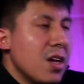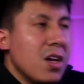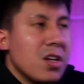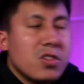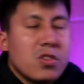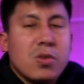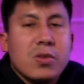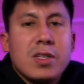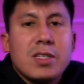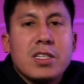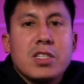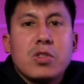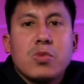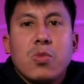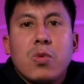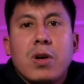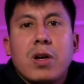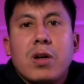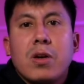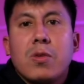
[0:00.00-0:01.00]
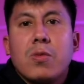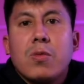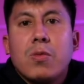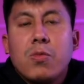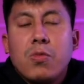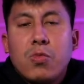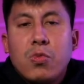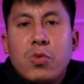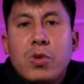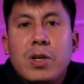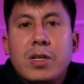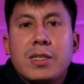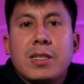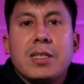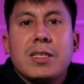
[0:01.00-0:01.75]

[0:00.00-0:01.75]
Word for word: So this is where really